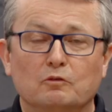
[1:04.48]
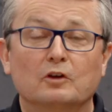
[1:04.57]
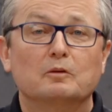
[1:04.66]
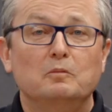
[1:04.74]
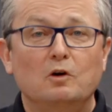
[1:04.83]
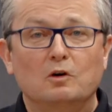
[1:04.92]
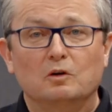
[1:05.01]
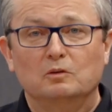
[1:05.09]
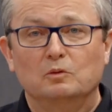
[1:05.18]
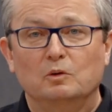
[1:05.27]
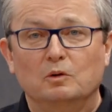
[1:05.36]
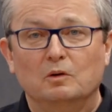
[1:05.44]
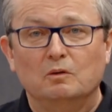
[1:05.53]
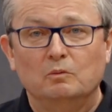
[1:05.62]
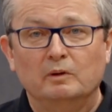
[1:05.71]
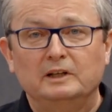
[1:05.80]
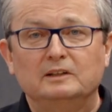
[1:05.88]
Furthermore,
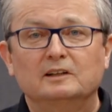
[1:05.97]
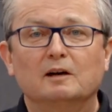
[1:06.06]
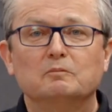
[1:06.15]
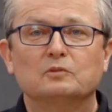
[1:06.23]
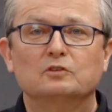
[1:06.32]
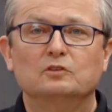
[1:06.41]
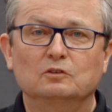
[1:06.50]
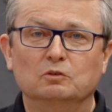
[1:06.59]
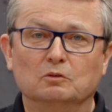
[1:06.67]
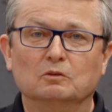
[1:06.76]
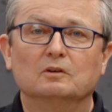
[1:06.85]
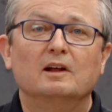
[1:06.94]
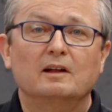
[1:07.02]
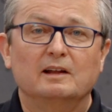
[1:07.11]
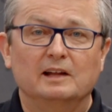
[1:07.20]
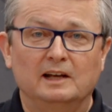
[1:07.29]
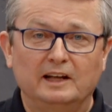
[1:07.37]
when it comes to
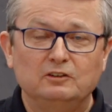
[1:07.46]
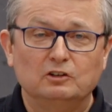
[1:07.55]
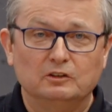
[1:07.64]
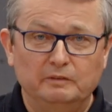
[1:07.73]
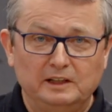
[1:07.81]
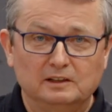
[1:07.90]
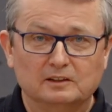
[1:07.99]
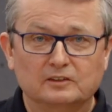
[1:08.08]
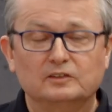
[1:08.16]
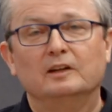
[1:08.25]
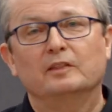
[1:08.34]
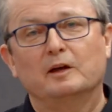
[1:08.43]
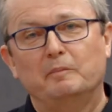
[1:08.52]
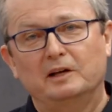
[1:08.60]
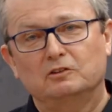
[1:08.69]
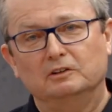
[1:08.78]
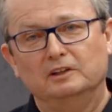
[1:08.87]
electric vehicles and their
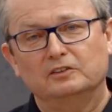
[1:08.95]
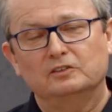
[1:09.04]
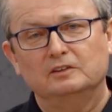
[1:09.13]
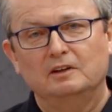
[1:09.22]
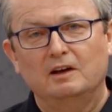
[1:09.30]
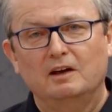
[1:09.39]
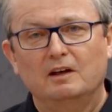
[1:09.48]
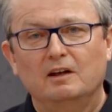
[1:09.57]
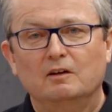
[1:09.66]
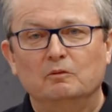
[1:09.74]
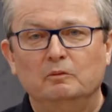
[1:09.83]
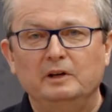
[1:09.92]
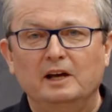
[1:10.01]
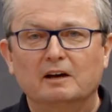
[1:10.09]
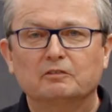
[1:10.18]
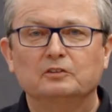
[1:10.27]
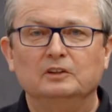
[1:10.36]
batteries, we
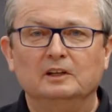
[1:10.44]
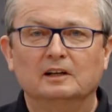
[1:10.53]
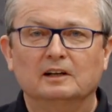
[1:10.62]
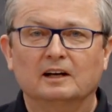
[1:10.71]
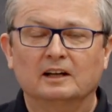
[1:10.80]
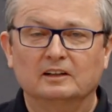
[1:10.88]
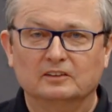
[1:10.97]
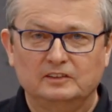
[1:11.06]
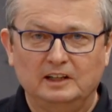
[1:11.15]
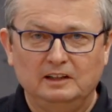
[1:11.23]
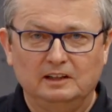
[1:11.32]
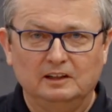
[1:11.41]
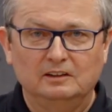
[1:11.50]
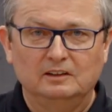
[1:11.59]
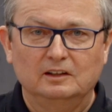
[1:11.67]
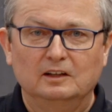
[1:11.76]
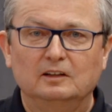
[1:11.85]
have the understanding
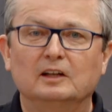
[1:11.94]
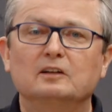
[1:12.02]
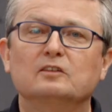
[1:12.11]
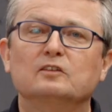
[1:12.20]
that